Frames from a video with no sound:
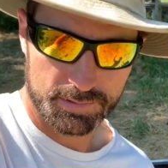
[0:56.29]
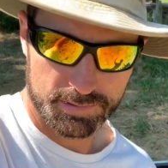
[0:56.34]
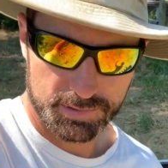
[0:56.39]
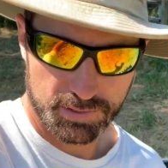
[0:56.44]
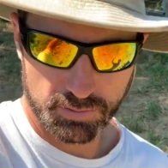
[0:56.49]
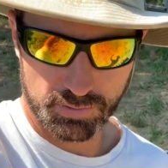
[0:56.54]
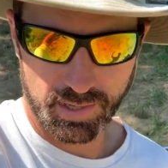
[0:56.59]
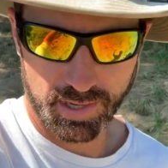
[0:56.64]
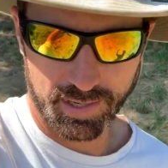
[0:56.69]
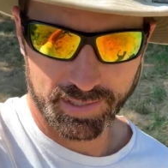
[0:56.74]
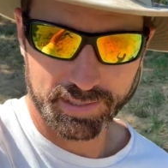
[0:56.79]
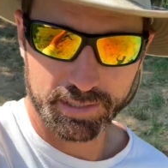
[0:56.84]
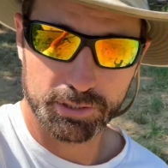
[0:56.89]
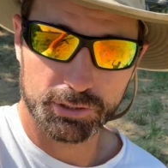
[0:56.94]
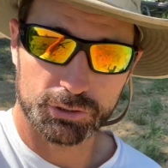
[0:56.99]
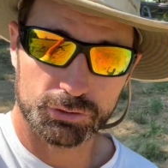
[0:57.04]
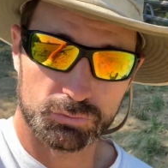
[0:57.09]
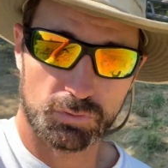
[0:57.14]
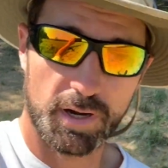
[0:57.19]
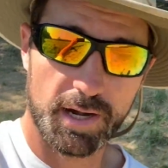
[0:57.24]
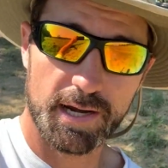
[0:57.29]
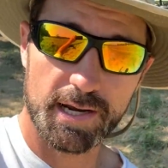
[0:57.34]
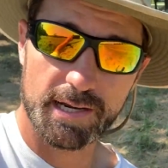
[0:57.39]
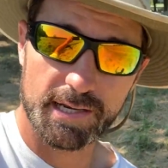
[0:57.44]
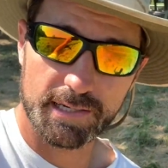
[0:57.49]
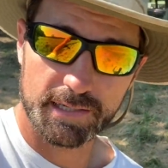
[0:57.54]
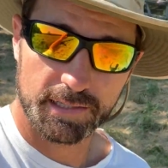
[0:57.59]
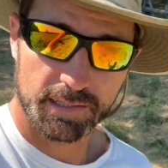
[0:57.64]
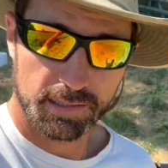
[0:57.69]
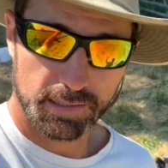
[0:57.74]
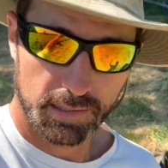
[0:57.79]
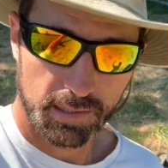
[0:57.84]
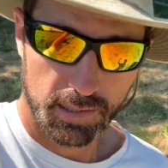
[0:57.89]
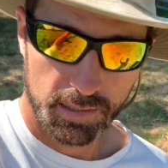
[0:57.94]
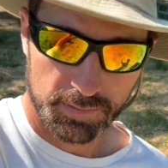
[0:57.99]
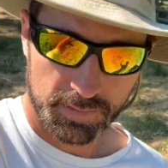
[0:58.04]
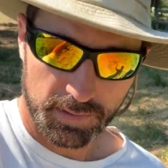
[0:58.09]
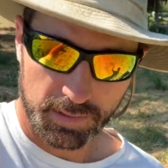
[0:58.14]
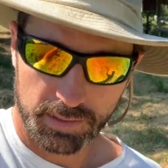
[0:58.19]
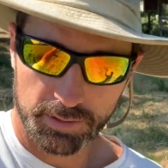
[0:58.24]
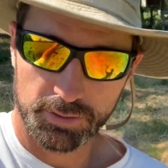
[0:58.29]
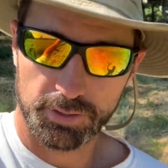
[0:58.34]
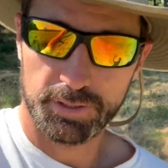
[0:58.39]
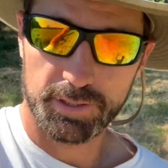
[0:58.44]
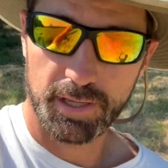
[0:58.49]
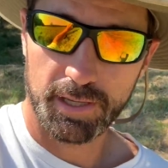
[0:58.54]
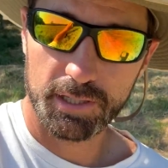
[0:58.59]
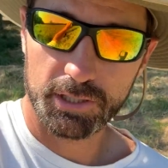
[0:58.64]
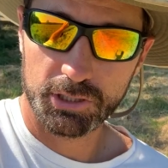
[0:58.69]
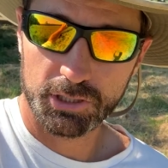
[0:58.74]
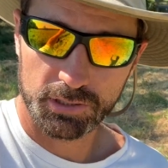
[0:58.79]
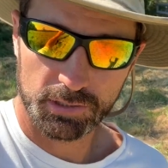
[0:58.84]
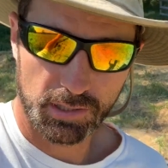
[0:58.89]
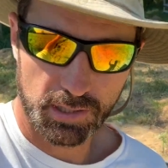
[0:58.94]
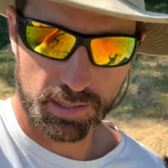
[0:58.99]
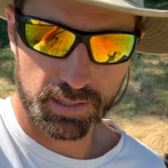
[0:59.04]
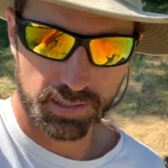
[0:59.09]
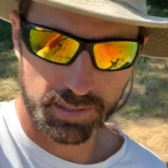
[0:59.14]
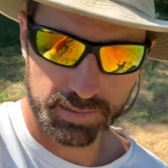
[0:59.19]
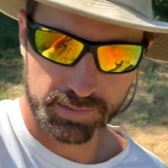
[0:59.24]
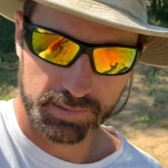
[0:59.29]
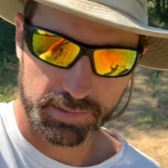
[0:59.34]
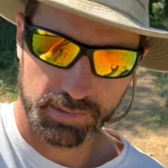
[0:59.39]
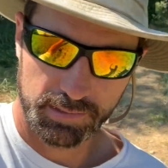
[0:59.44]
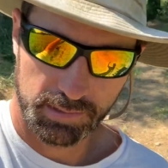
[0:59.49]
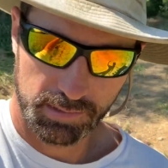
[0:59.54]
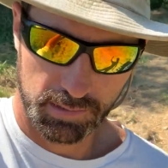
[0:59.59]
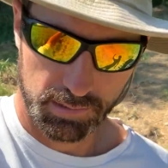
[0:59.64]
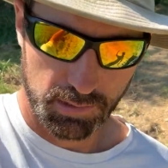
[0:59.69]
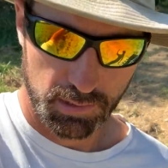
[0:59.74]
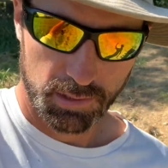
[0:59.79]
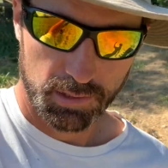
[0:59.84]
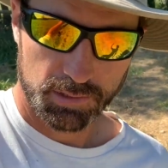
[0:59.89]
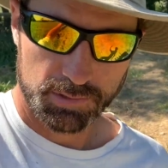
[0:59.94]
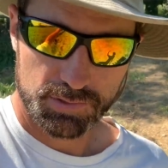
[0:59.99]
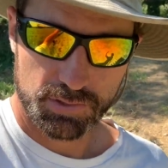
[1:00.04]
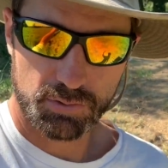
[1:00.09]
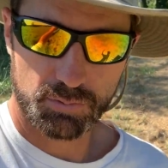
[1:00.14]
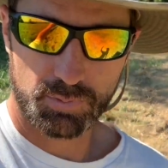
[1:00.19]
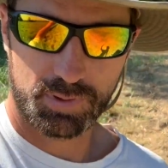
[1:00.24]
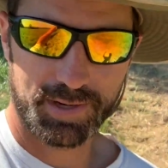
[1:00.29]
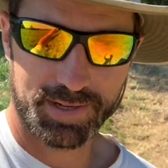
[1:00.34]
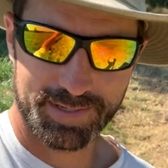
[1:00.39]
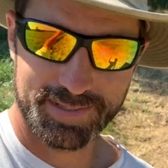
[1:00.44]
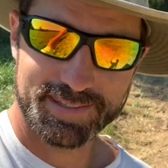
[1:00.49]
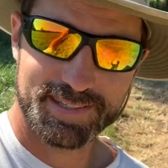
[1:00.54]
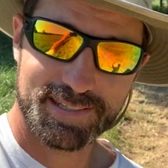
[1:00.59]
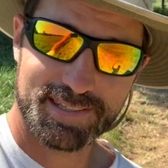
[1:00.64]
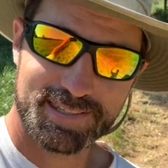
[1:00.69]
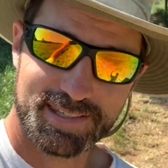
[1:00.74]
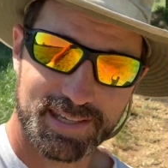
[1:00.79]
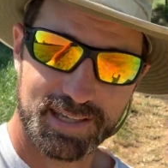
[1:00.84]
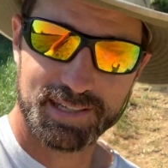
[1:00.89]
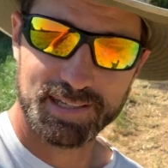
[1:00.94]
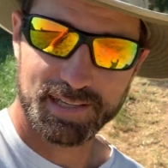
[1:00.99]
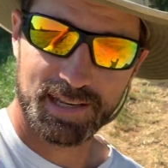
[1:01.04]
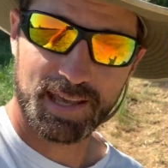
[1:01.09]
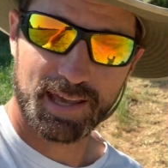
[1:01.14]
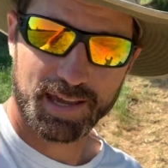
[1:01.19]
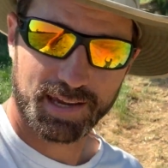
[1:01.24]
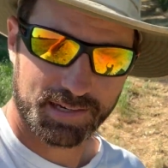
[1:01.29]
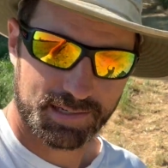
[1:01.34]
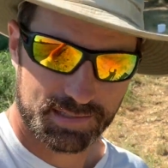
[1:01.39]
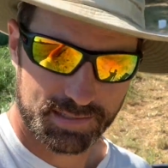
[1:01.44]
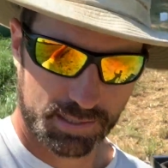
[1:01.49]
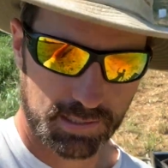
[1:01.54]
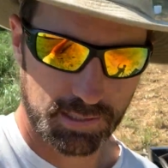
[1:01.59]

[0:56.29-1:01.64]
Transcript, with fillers: so that I can drain the irrigation line so that when I disconnect